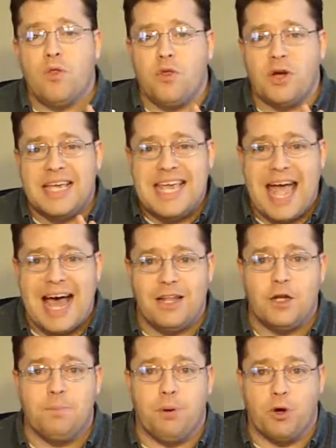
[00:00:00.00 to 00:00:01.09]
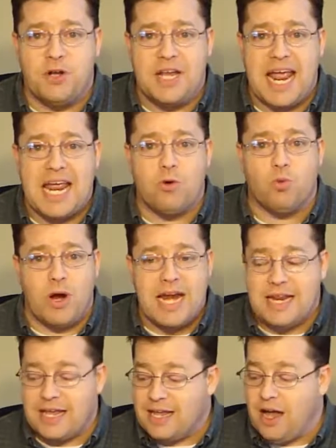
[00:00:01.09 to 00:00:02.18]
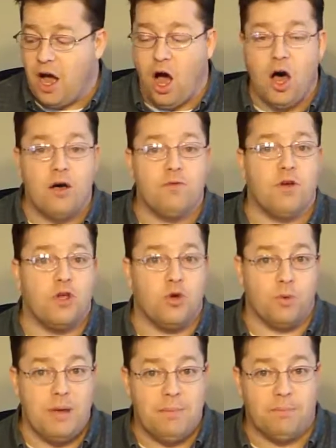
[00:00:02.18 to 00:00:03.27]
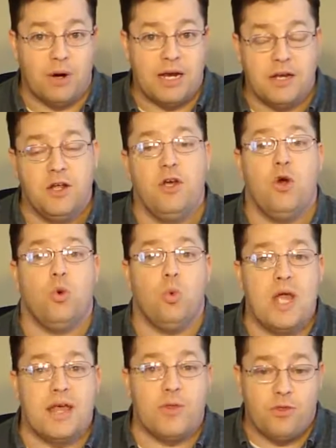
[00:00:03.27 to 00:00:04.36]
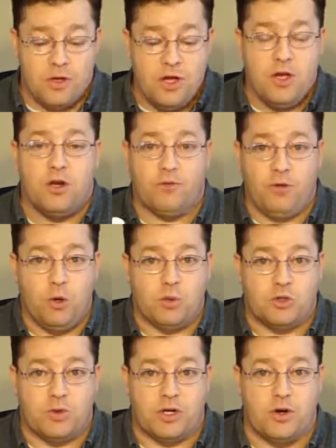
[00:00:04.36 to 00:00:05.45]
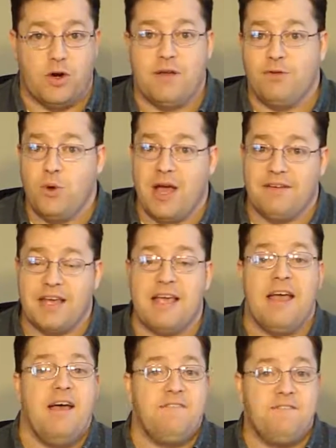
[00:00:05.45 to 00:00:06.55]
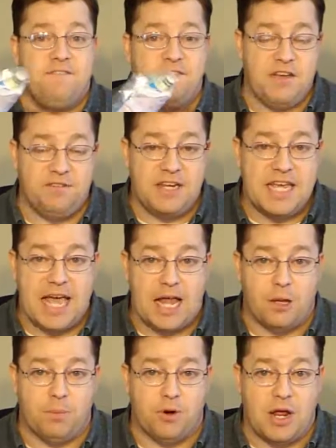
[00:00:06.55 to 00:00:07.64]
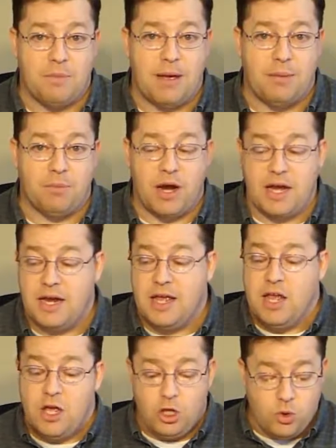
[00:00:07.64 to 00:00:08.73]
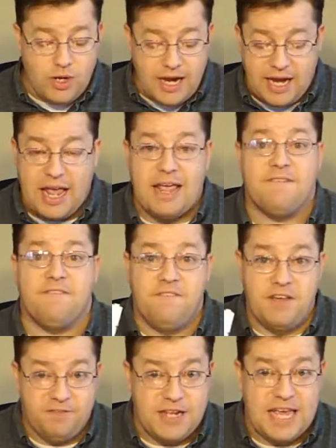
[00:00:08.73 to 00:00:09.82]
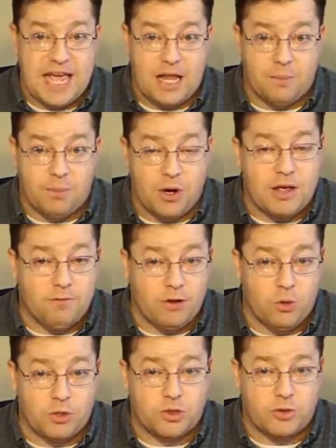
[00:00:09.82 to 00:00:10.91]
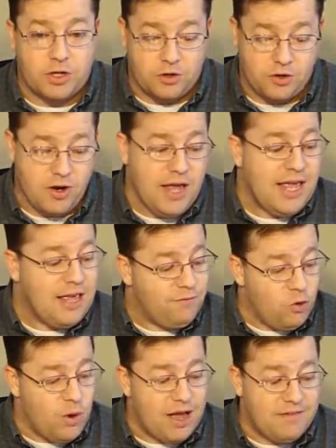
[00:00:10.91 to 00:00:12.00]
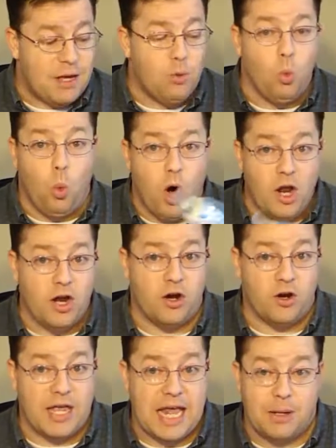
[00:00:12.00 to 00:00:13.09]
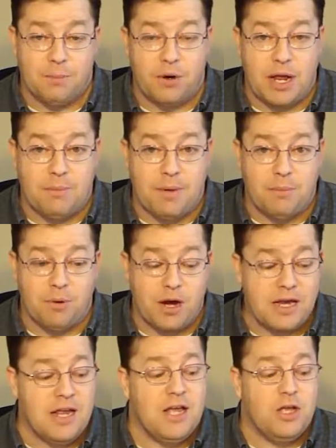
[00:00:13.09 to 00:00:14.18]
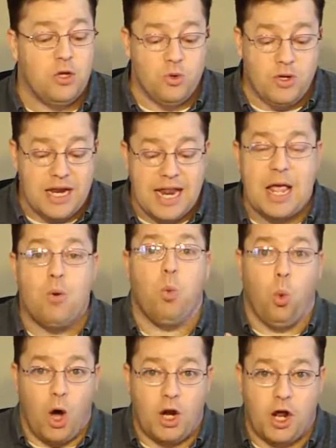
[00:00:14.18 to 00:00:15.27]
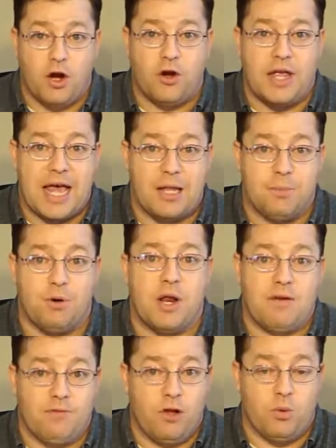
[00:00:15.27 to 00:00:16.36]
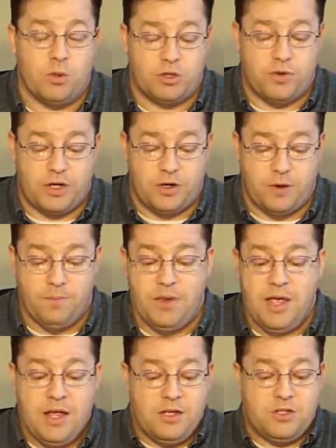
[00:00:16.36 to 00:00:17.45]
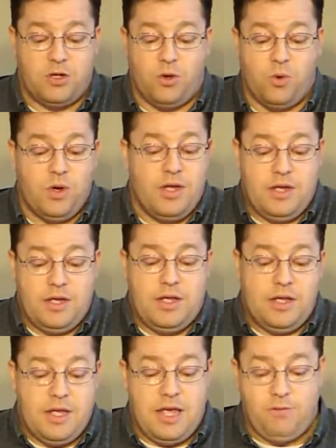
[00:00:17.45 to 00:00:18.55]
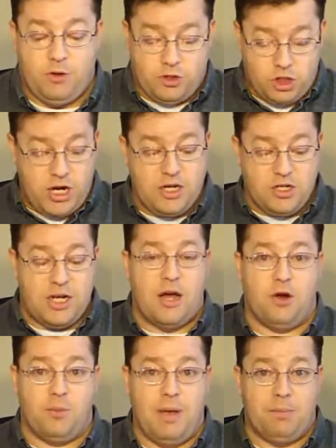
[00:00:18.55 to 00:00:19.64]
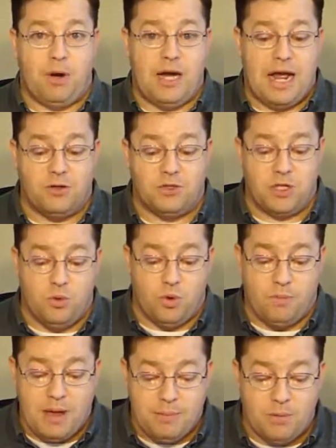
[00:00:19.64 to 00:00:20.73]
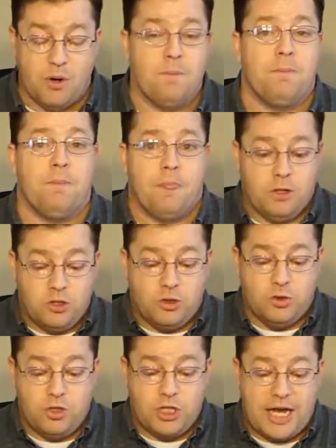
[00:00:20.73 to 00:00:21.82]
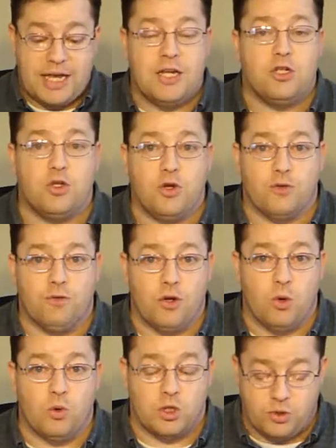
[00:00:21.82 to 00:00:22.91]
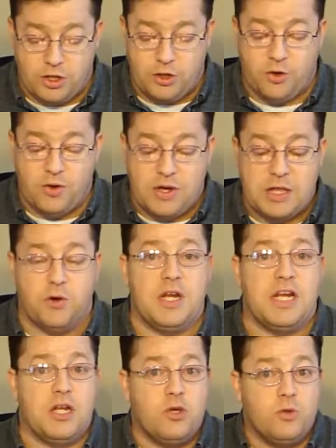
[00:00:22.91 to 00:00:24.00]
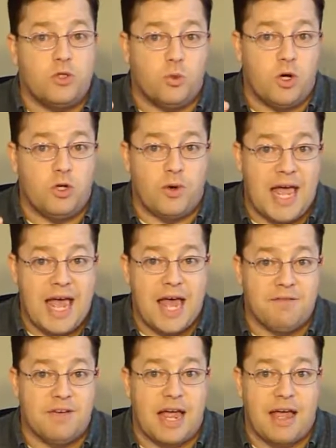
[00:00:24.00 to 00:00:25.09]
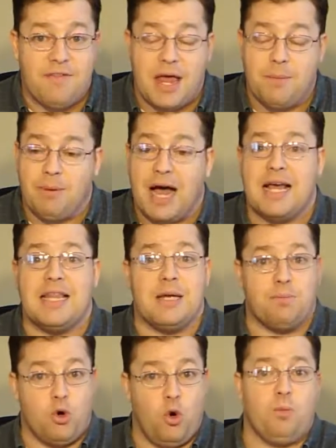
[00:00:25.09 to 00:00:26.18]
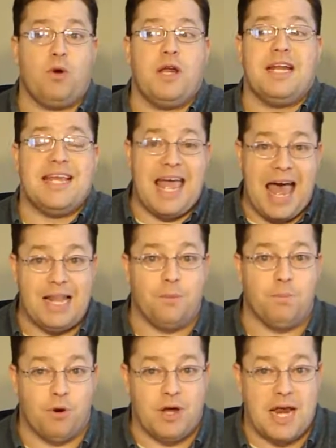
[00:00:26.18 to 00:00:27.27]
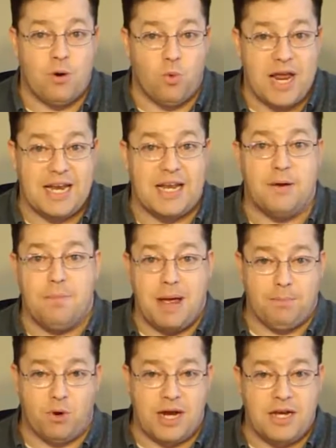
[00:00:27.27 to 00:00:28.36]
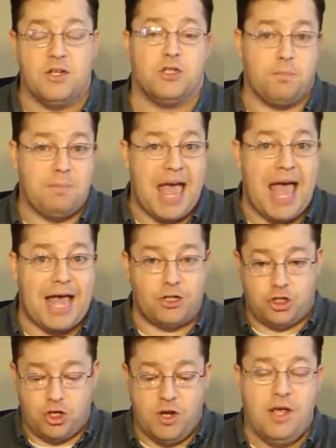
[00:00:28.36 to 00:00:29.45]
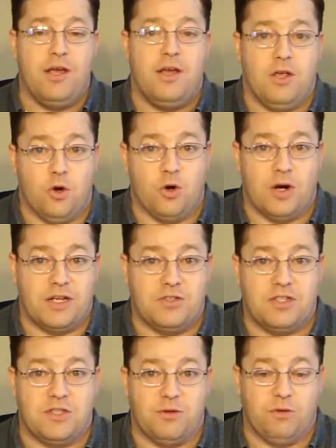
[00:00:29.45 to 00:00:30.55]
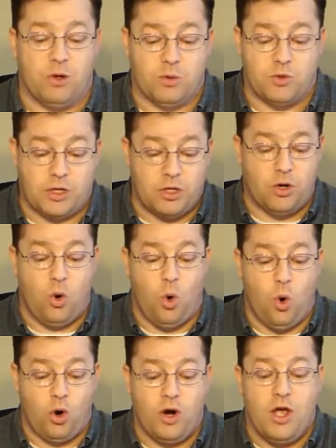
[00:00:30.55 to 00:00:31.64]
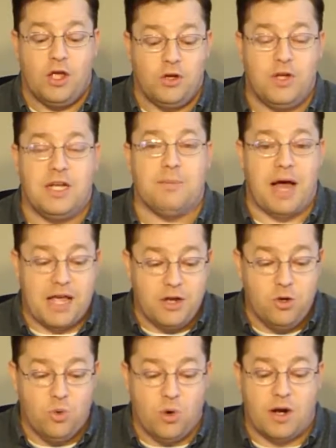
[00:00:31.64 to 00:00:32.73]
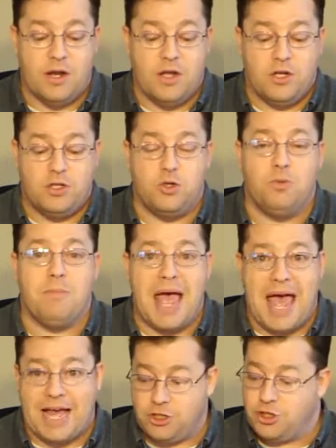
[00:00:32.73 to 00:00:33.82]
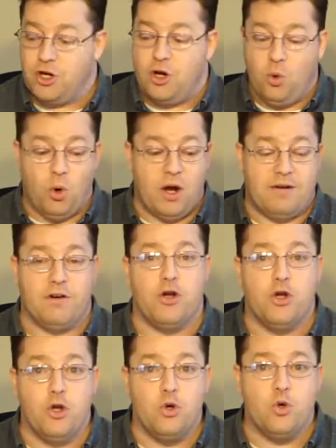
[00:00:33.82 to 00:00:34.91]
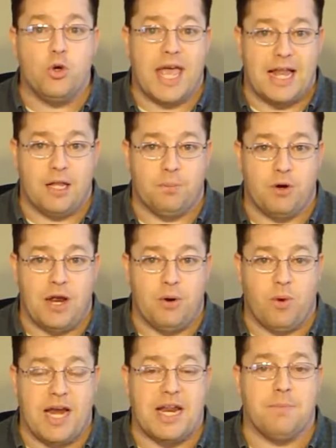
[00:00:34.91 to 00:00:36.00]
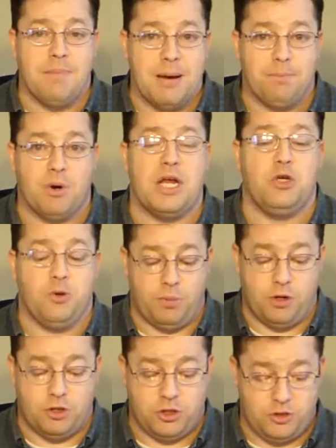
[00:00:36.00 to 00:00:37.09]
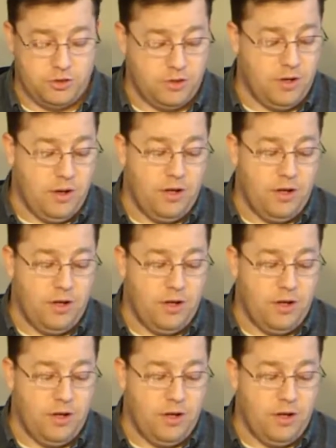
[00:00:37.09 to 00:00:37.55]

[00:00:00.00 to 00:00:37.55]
the gallon per day rating of your membrane with your flow restrictor. If you have a 50 gallon per day membrane, you need a 50 gallon per day flow restrictor. If you have a 100 gallon per day membrane, you need a 100 gallon per day flow restrictor. So if you're changing out your membrane housing, remember to check into your flow restrictor. You either need to use the one you have and then buy the appropriate gallon per day rated membrane to match your existing flow restrictor or you need to buy a new one to match whatever new gallon per day rating membrane you purchase.